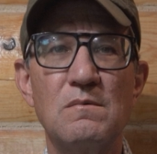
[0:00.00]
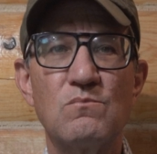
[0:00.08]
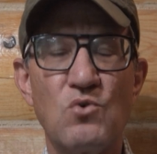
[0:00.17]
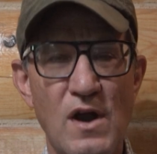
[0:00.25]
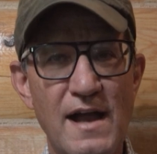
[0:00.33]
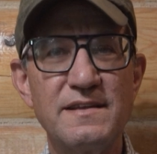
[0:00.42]

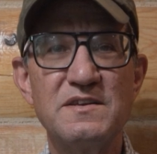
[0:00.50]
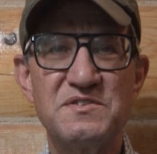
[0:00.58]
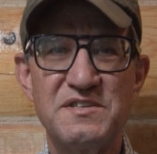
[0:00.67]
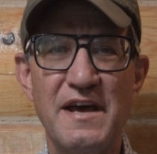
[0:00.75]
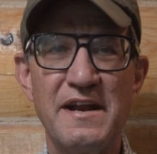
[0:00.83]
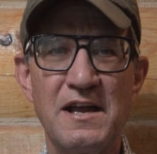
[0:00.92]
Practice
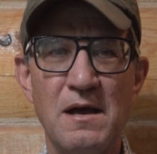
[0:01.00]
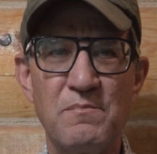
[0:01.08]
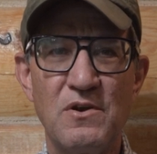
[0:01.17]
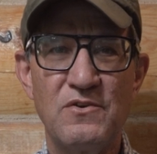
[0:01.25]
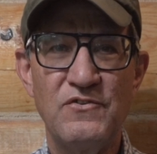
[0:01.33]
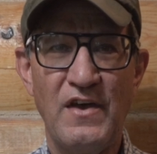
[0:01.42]
setting up
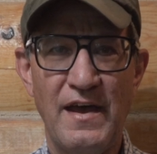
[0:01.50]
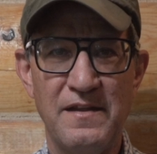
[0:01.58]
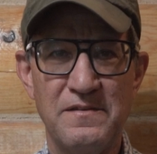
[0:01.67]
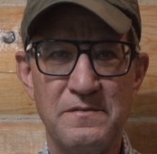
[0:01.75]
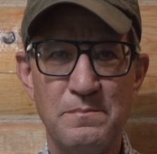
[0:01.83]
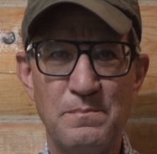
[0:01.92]
your
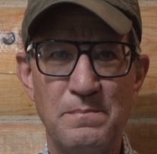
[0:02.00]
tent.